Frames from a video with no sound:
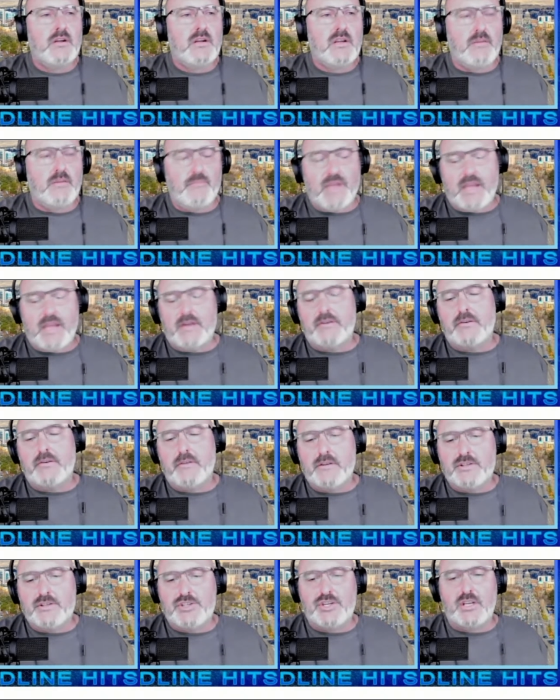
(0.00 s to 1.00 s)

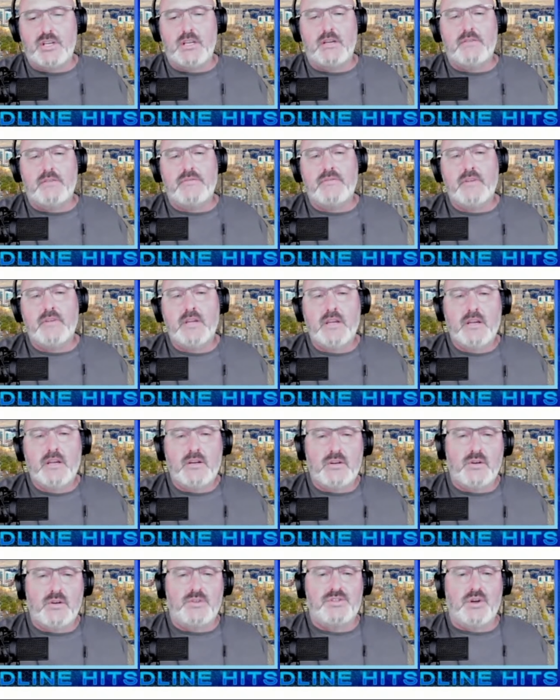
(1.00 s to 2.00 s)
commander in chief
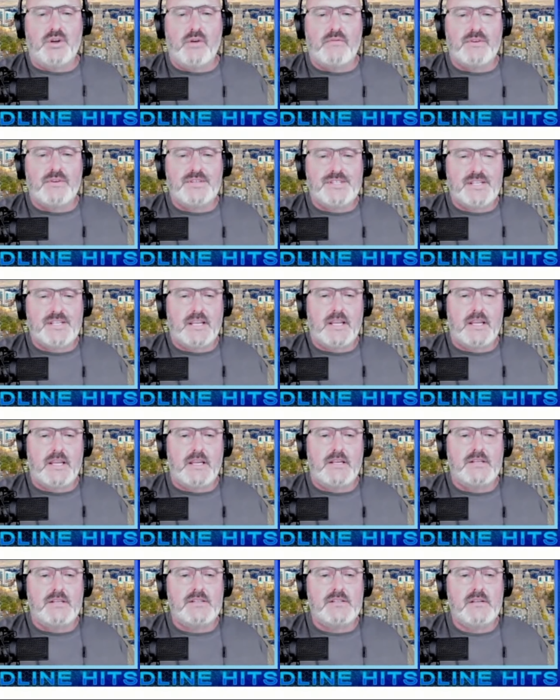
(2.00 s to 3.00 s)
goes
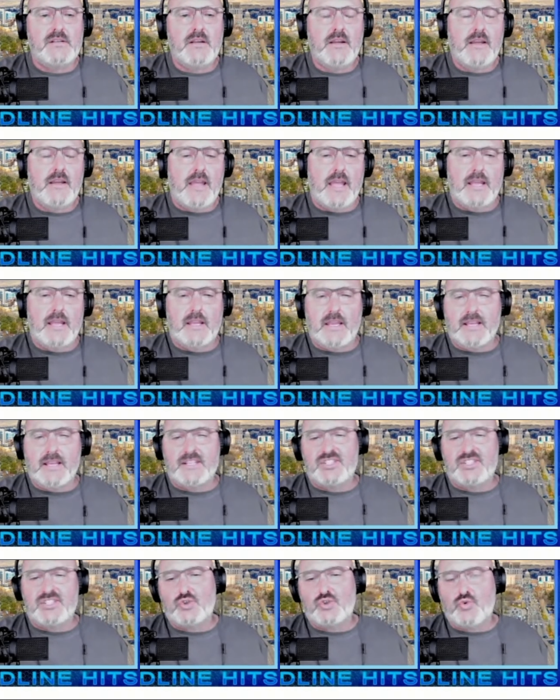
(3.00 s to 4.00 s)
overseas and
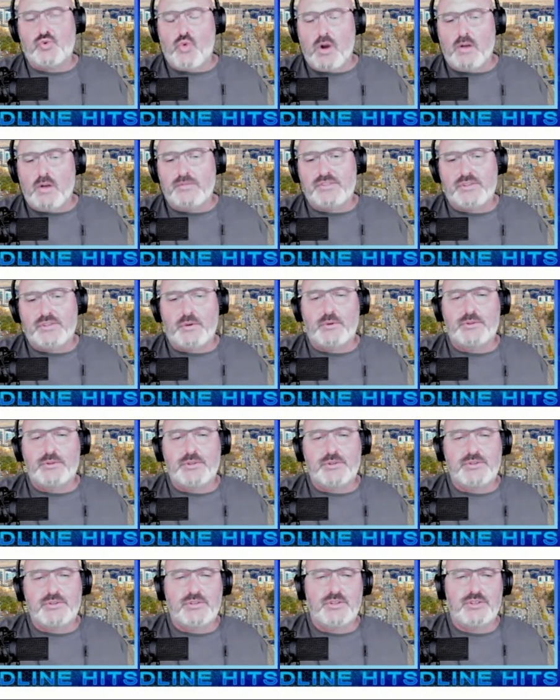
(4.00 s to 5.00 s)
gets 12
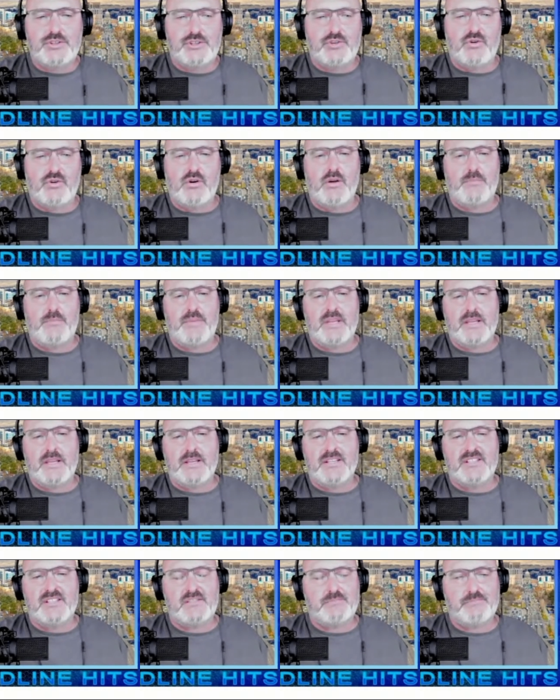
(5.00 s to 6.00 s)
soldiers to show up at
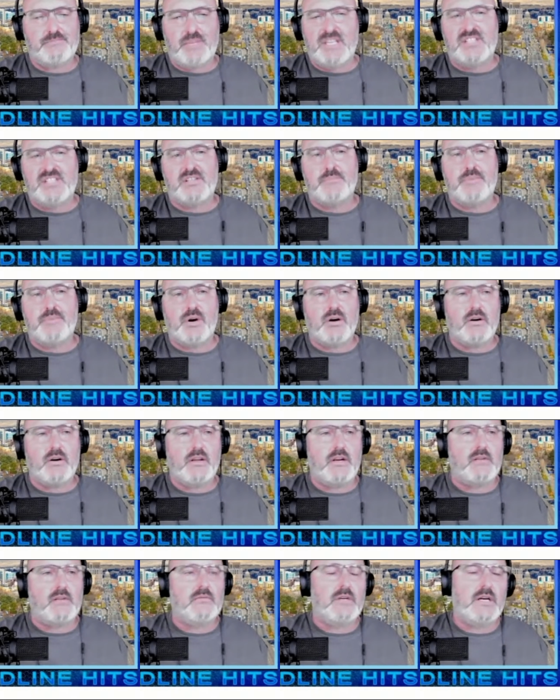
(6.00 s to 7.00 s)
his pizza
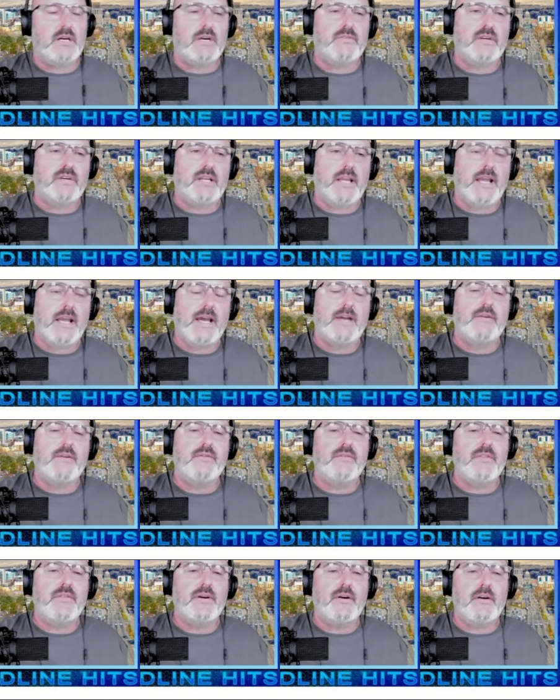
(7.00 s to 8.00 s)
party or whatever he had
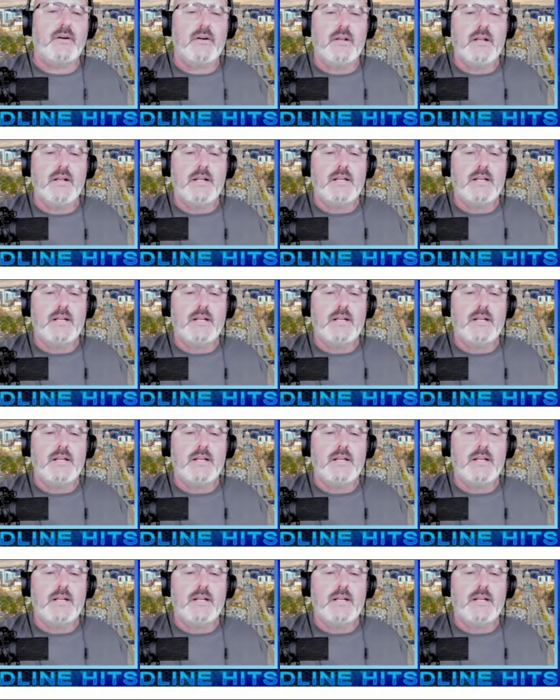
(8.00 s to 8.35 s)
over there.